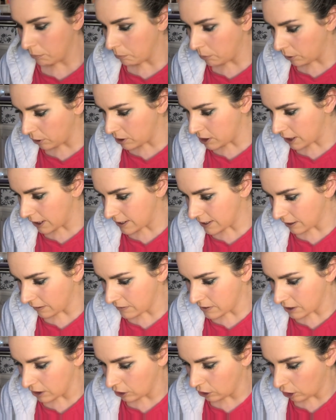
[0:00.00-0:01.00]
But at least I've
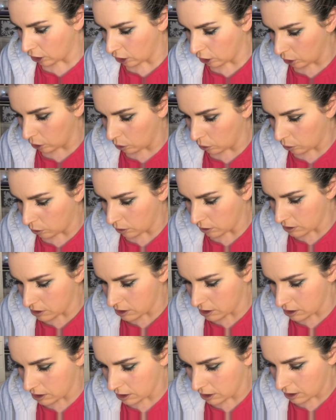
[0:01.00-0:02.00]
still got
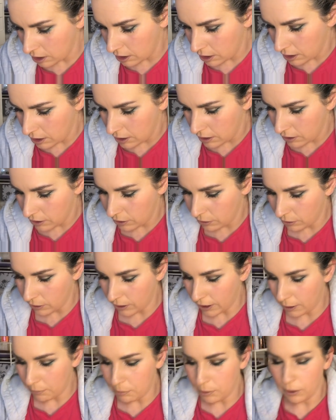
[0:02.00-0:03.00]
loads.
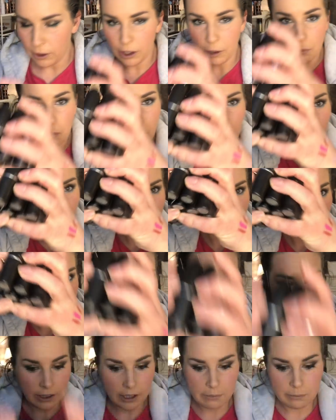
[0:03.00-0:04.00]
So I put them all
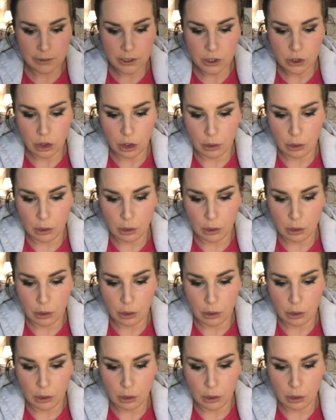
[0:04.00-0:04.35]
in my...